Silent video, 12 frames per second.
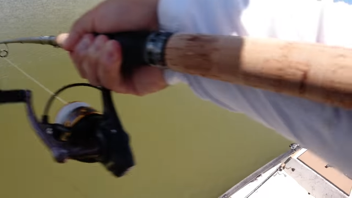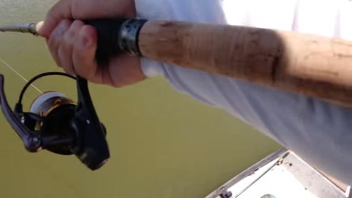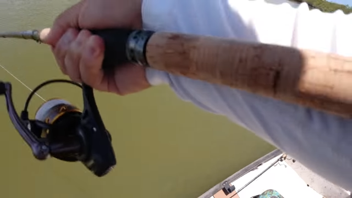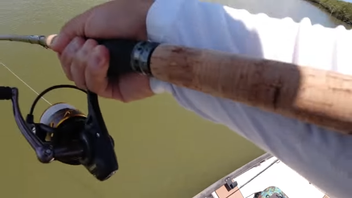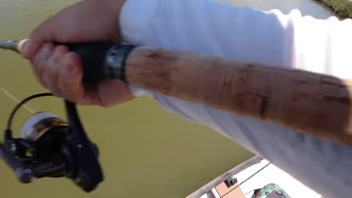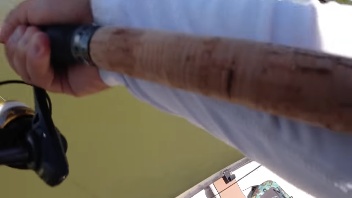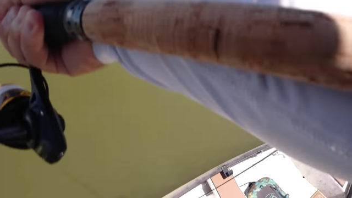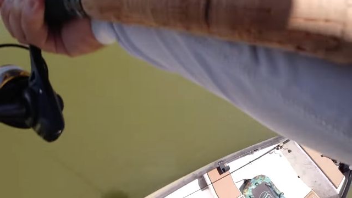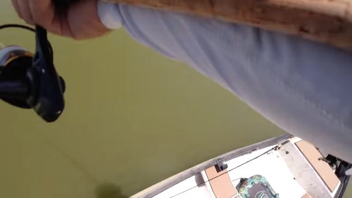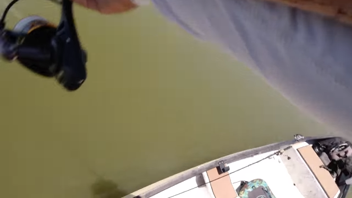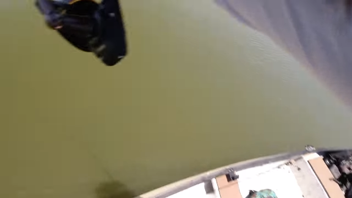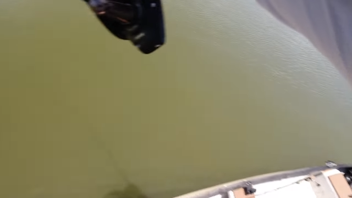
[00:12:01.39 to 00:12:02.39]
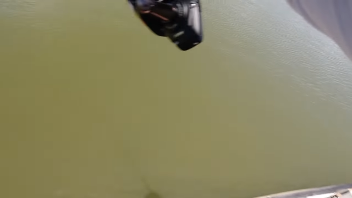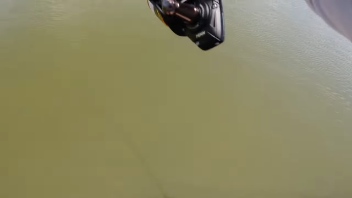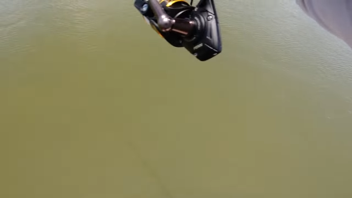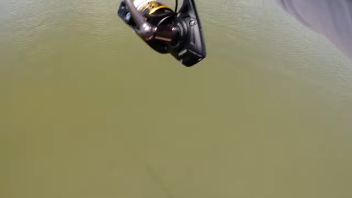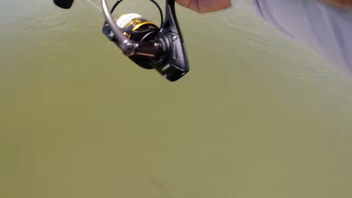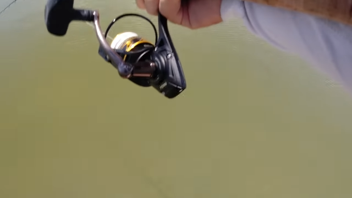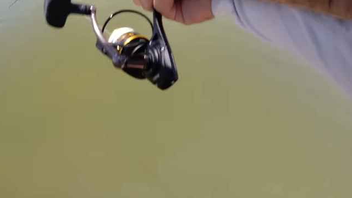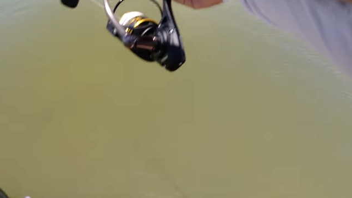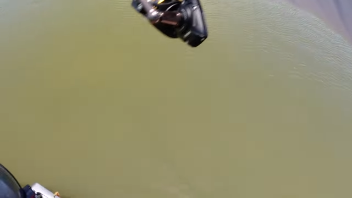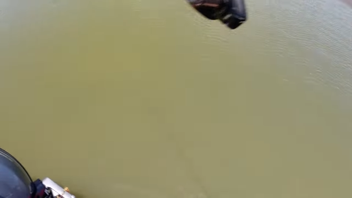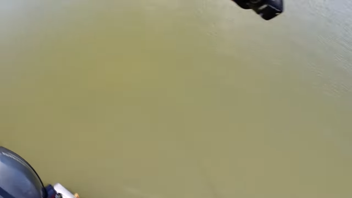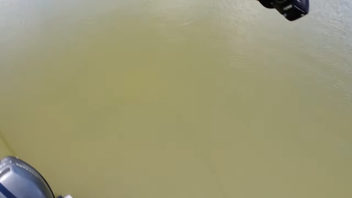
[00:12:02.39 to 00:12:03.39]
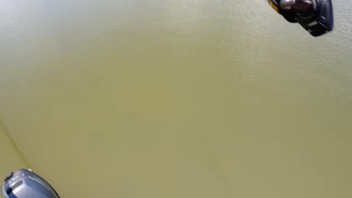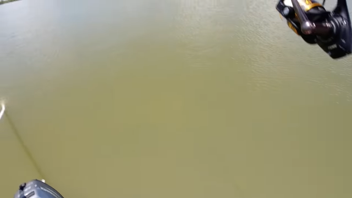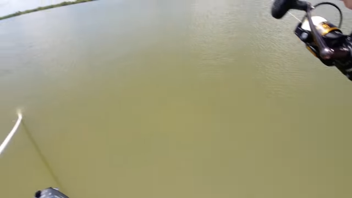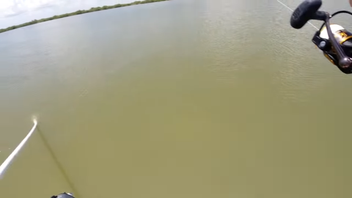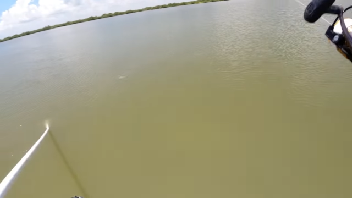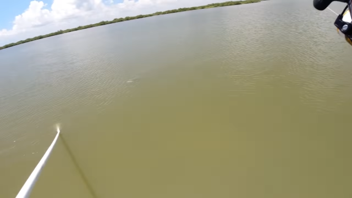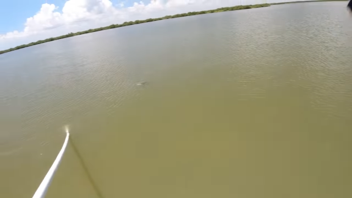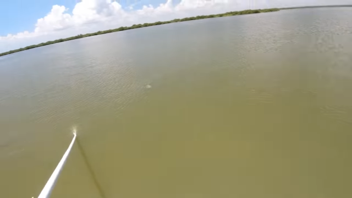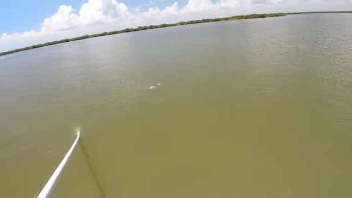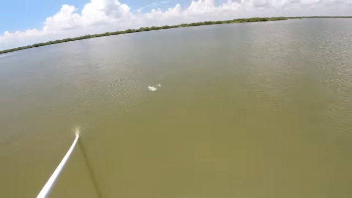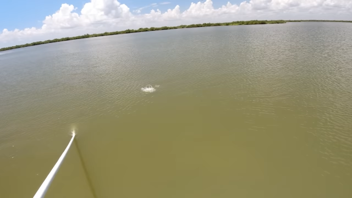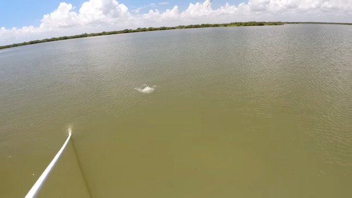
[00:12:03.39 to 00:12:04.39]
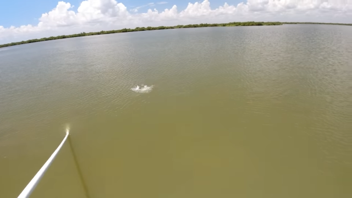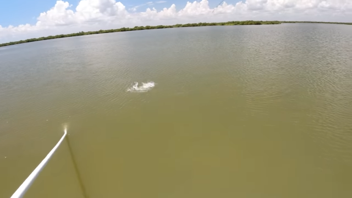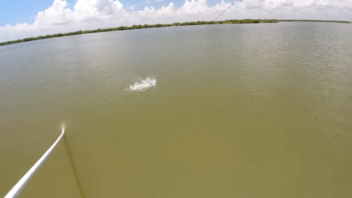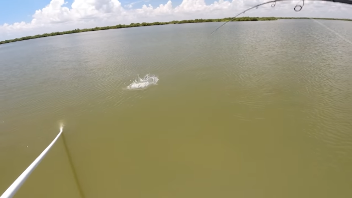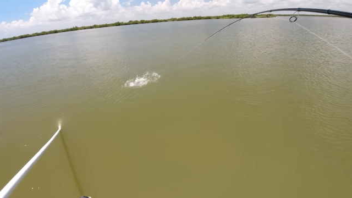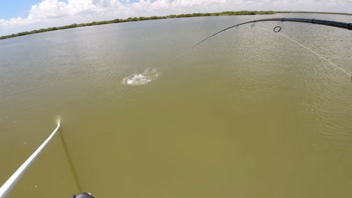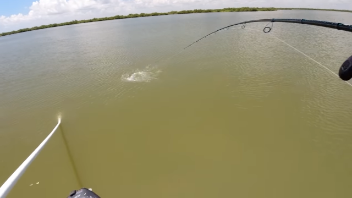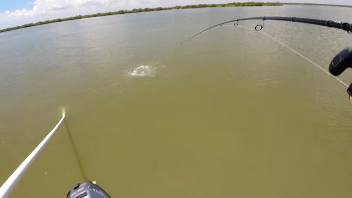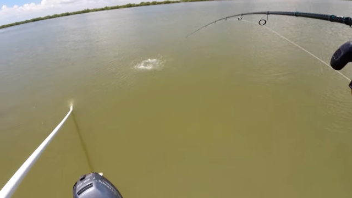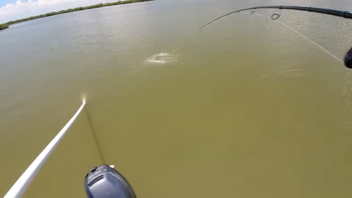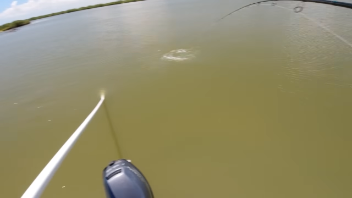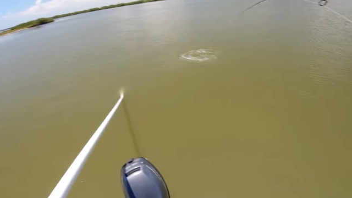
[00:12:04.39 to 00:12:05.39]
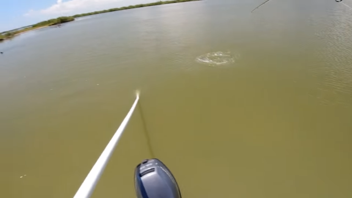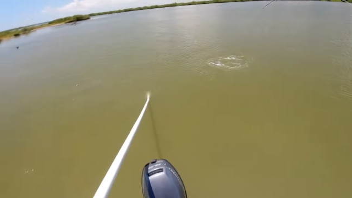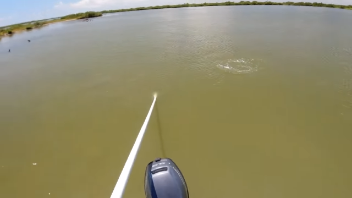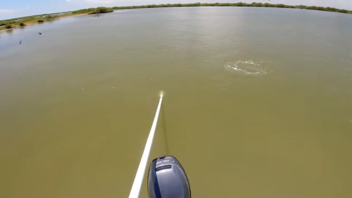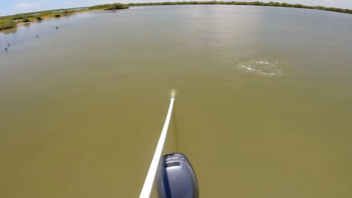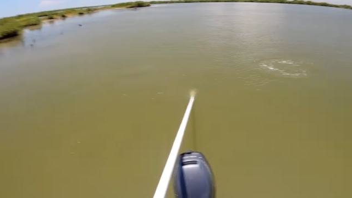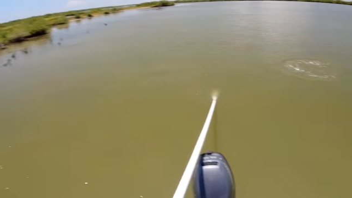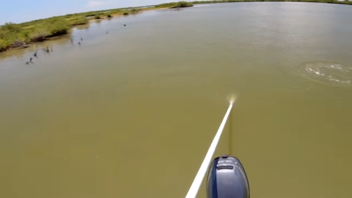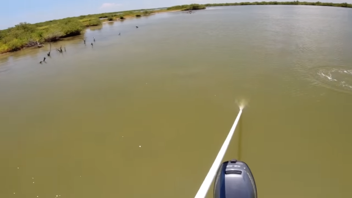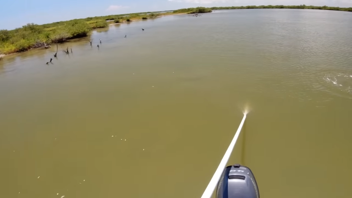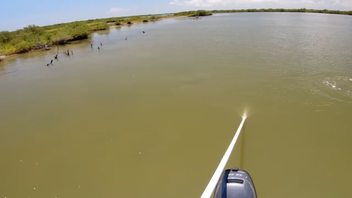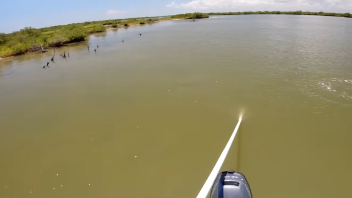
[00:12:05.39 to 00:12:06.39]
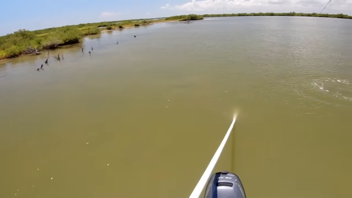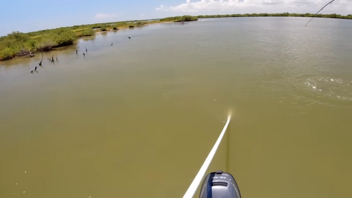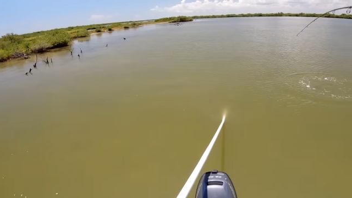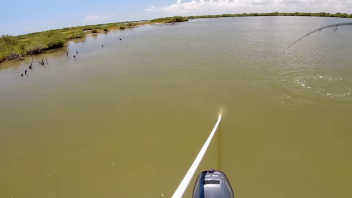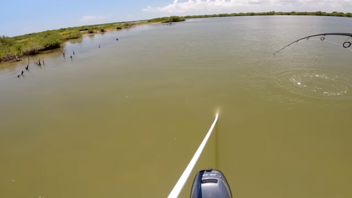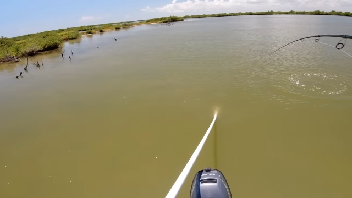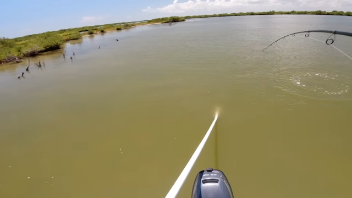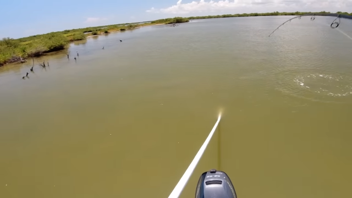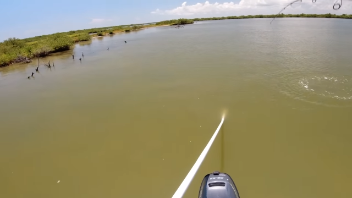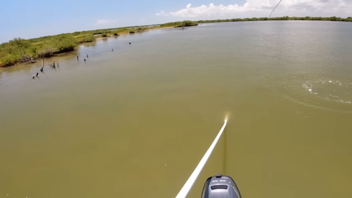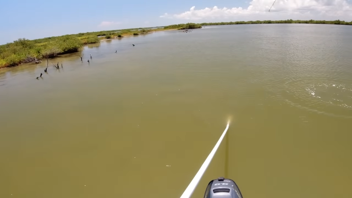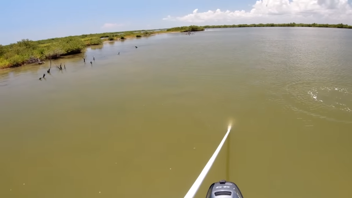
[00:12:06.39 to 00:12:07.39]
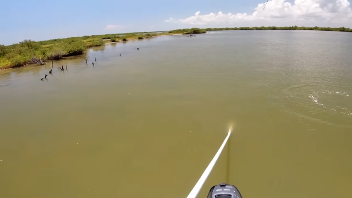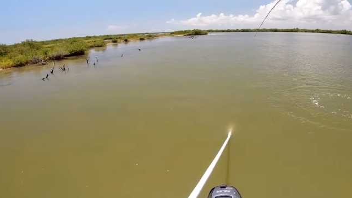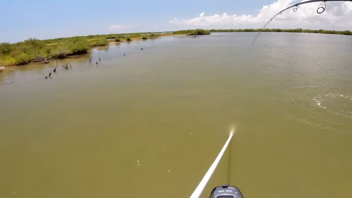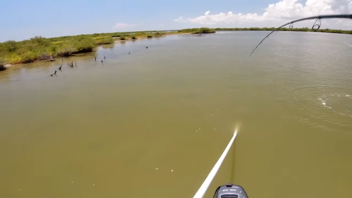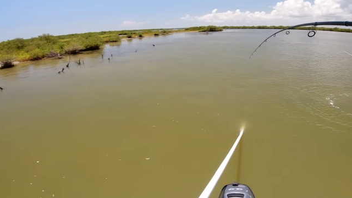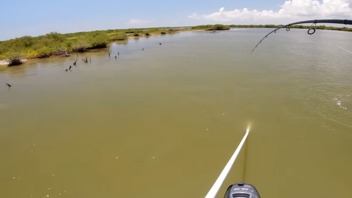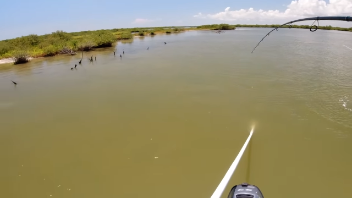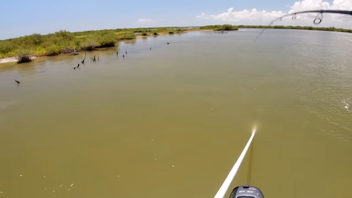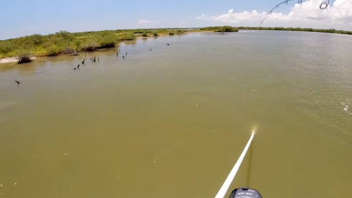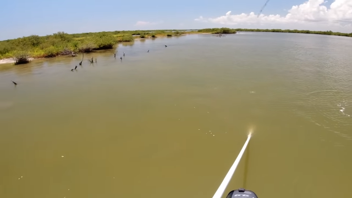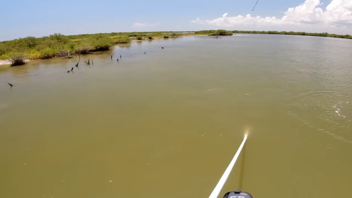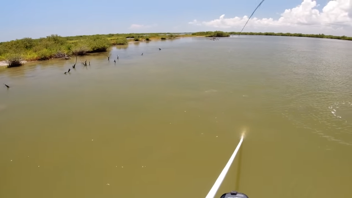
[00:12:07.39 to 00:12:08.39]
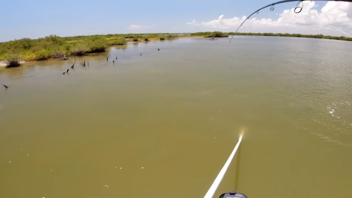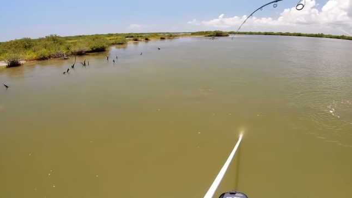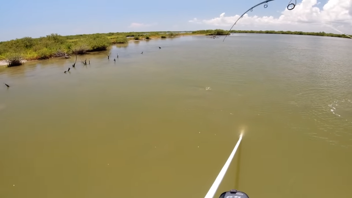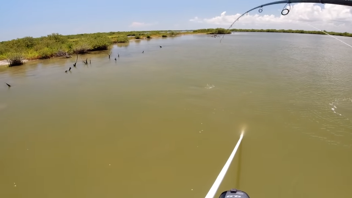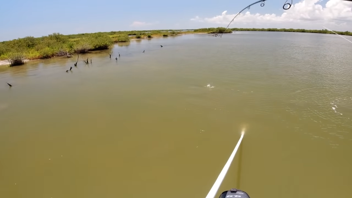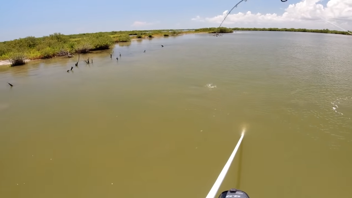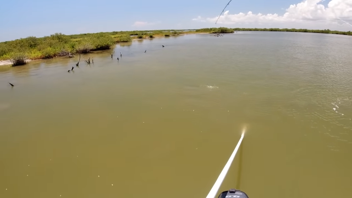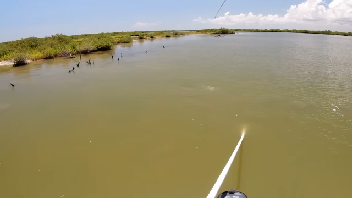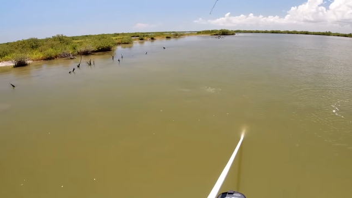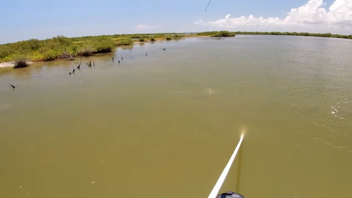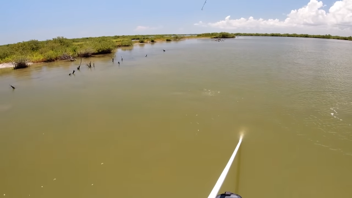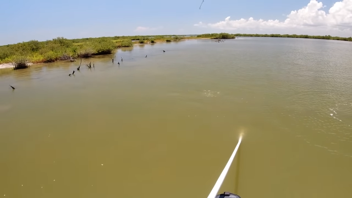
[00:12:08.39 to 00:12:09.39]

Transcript: [unreadable: no face in view]